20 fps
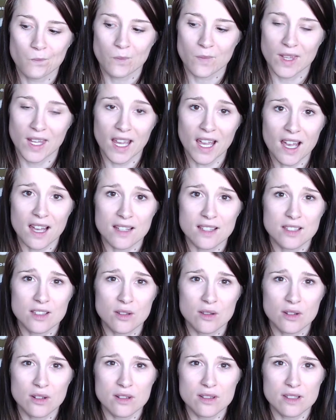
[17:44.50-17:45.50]

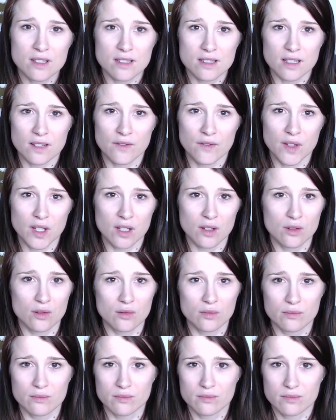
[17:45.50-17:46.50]
there's just a
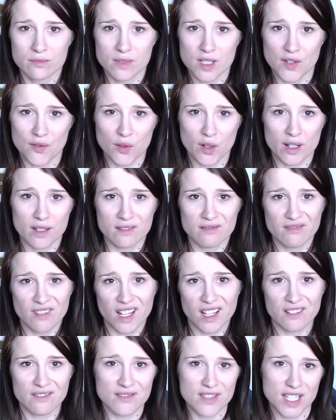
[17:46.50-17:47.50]
few different
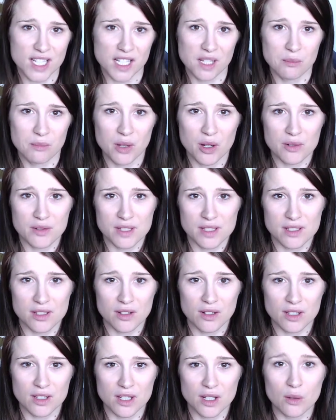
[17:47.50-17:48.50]
like seated poses you
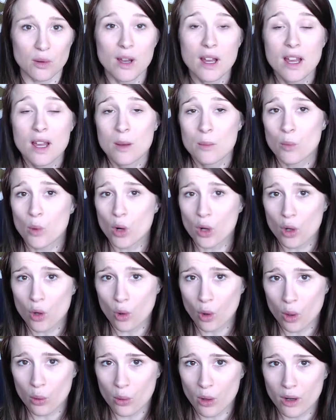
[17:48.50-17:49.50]
could do. More
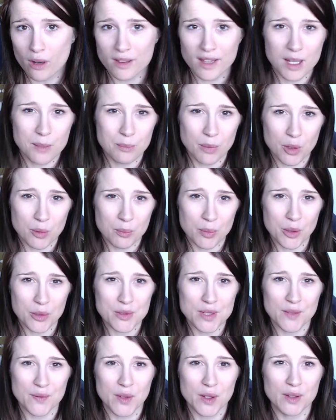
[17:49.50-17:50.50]
core work like boat
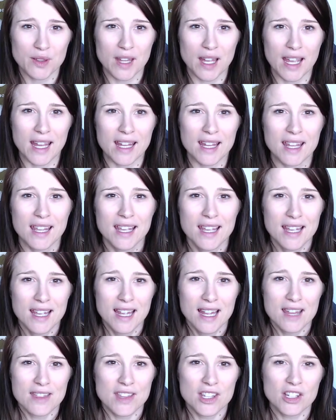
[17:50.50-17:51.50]
pose if you'd like.
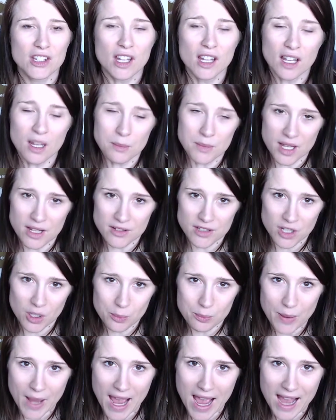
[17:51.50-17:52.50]
Then you can come down to your
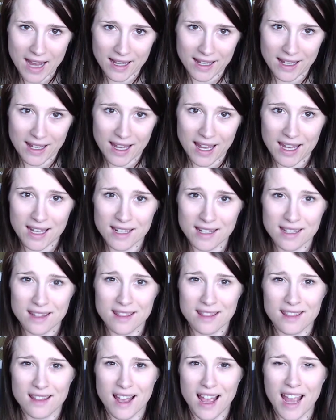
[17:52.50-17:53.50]
back, and
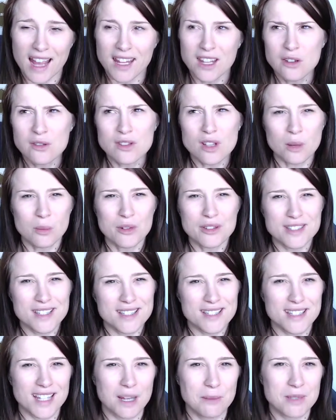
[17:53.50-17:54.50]
I use almost the
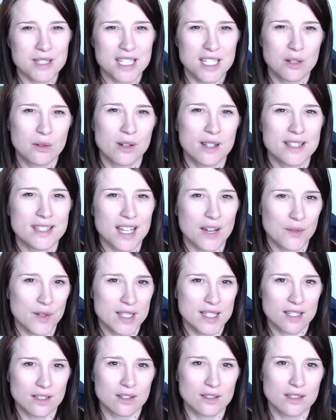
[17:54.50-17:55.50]
same sequence every
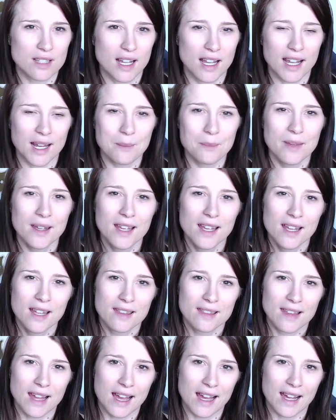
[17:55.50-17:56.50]
single time
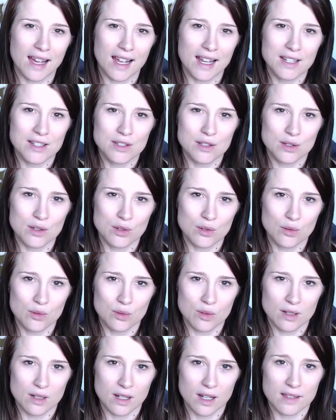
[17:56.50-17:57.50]

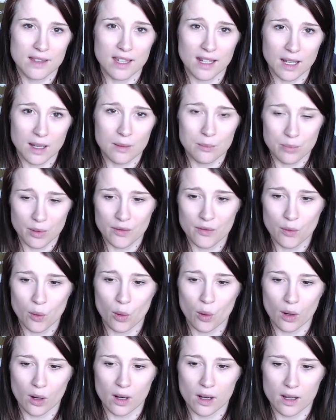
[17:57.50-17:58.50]

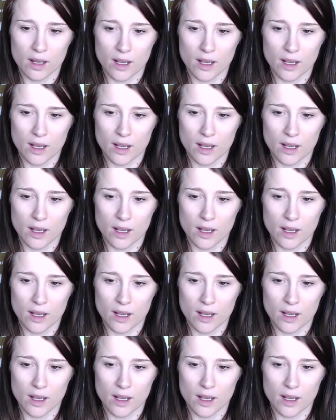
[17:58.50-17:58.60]
before